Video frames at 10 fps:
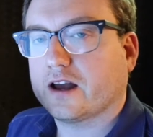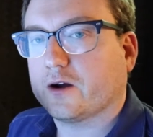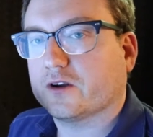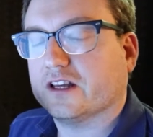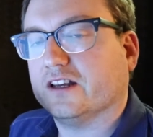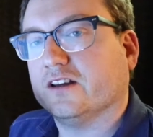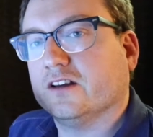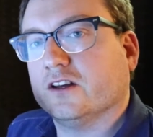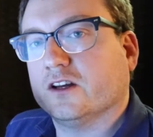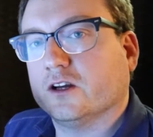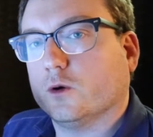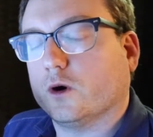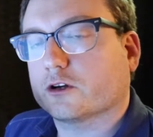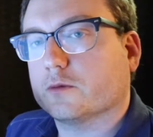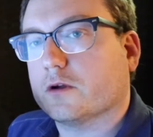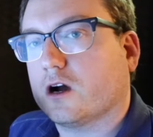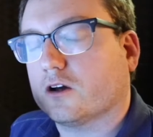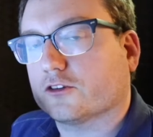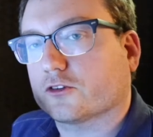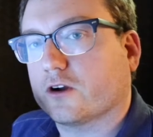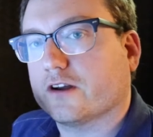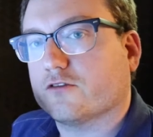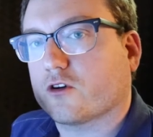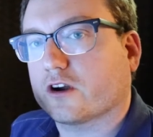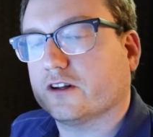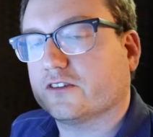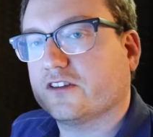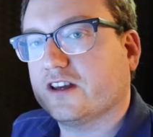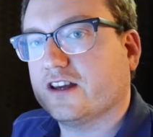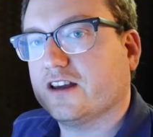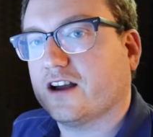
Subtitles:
Howdy. Welcome to Ausgrave Royalty.